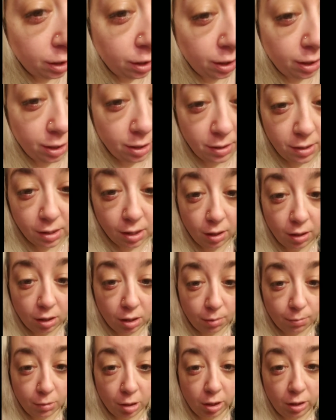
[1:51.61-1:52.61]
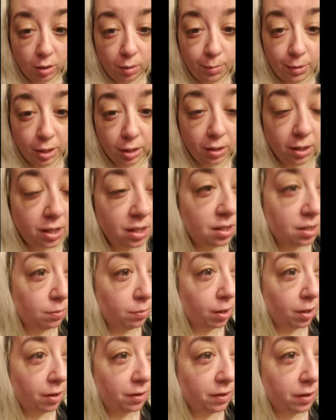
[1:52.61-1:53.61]
It's um, a little bit less
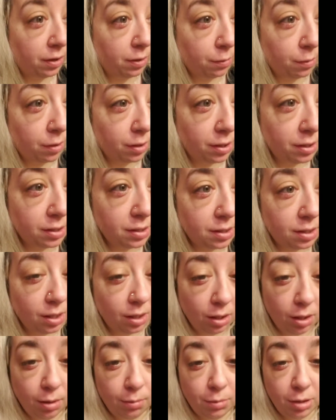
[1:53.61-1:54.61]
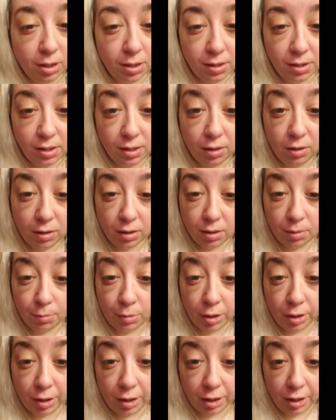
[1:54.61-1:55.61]
swelled than it was, but it's still kind of
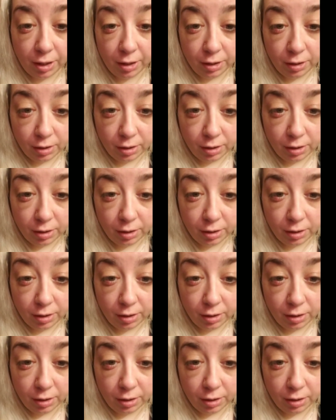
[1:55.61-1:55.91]
blurry.